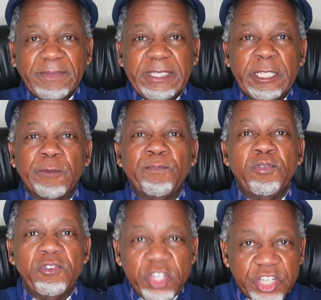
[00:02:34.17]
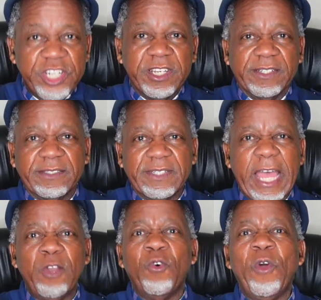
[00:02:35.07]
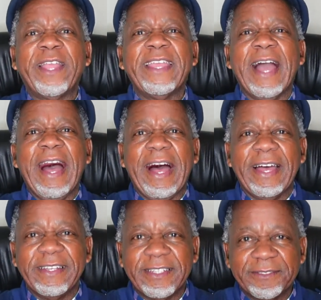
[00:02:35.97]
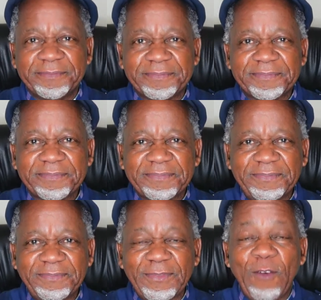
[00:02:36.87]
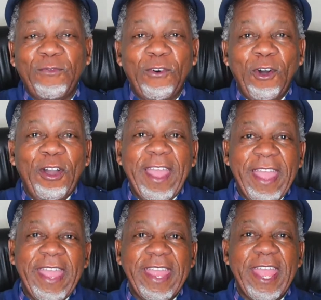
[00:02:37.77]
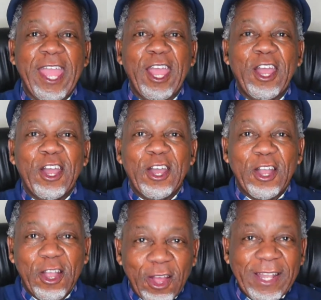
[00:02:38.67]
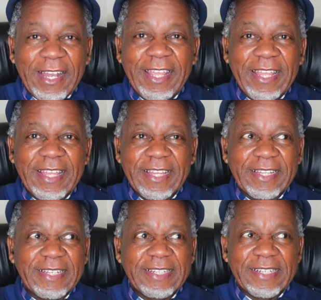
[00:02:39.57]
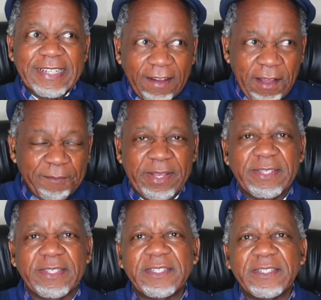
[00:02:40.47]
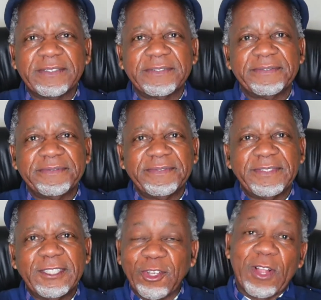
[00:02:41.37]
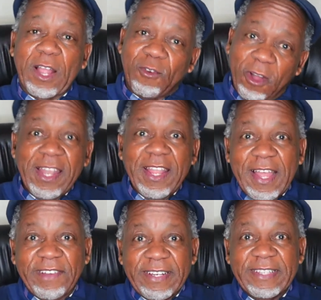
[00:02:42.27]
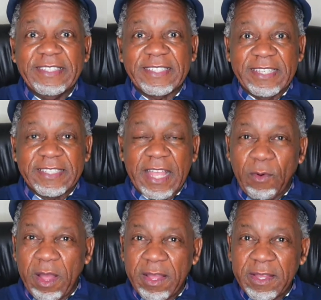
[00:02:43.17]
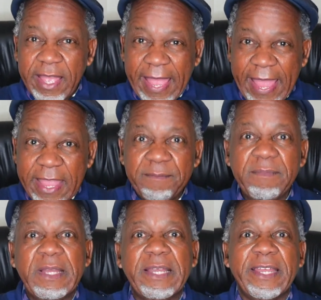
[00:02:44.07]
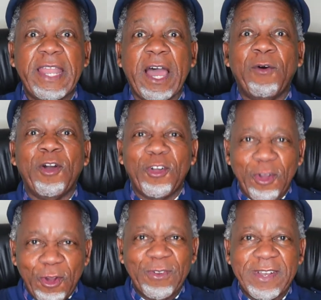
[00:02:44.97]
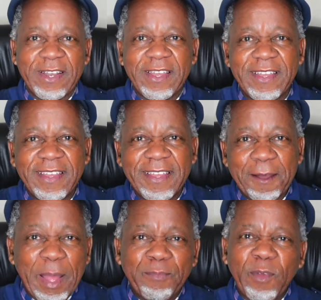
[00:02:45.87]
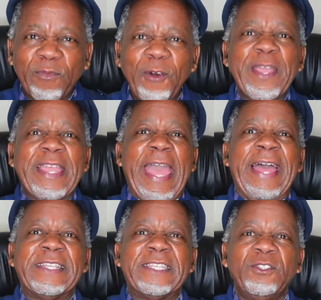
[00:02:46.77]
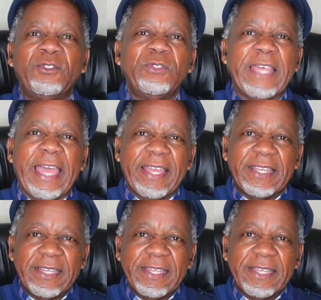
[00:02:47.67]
is pushing and working hard for a godly government. So godly governance is our aim and our goal. But before we get into the